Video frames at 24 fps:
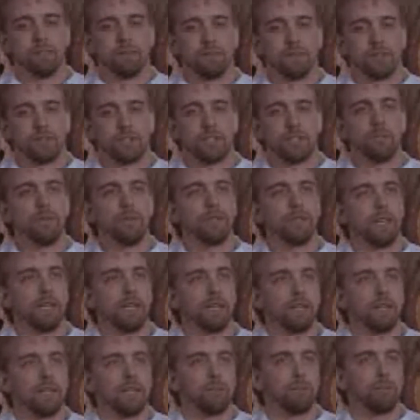
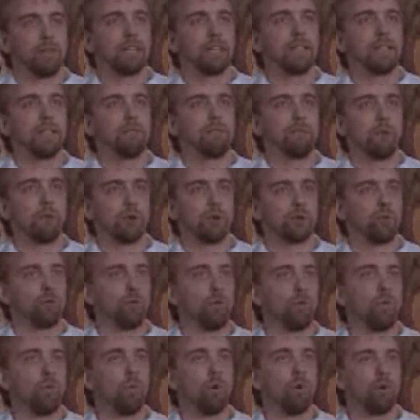simulated, completely
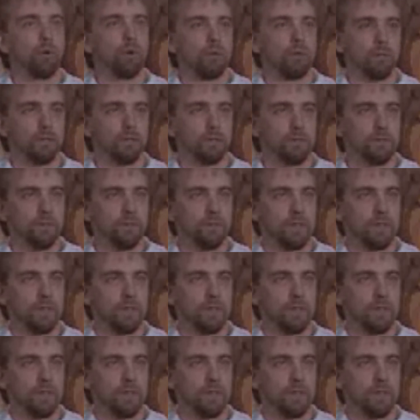virtual world,